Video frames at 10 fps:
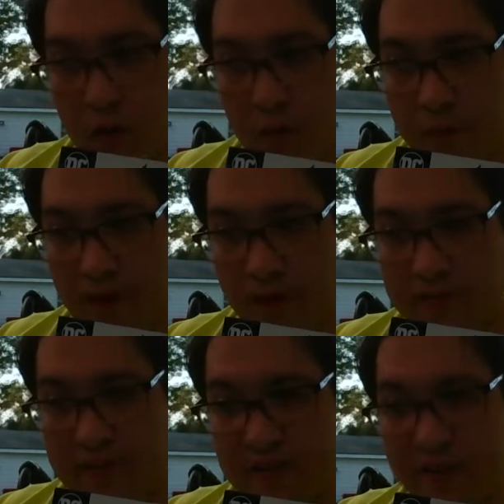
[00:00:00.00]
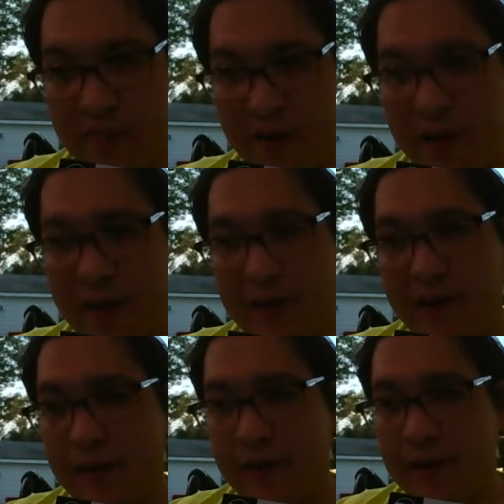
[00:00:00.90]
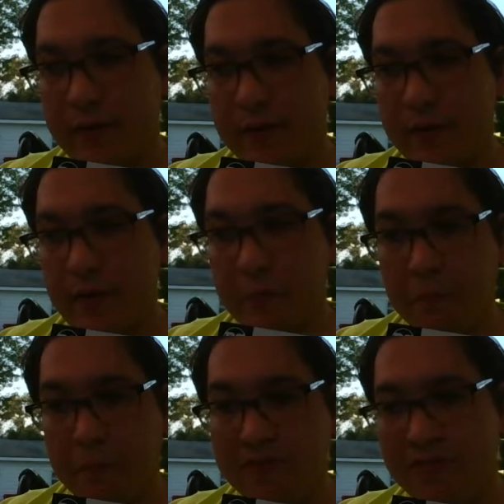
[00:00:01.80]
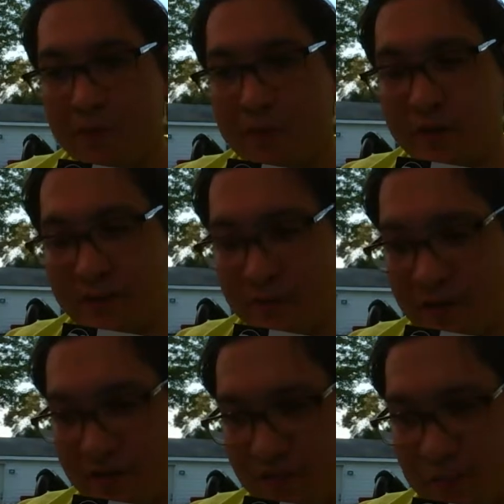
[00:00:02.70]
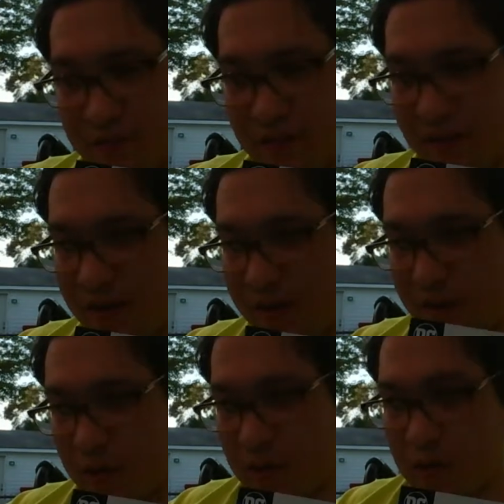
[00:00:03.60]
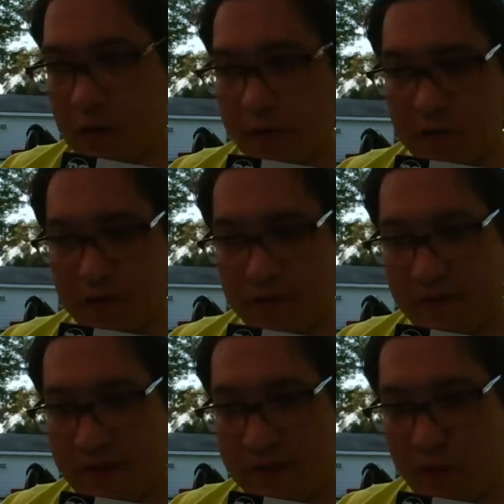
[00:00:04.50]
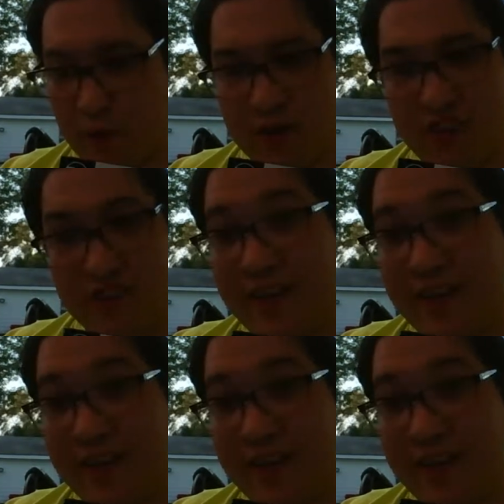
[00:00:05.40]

appearances by Mr. Mxyzptlk. They do want you to